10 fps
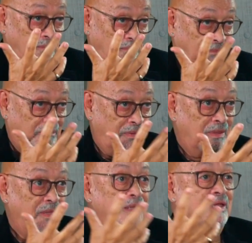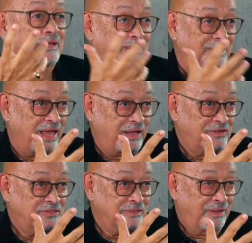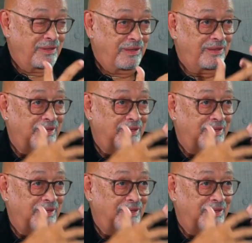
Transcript: Yes and connect yeah.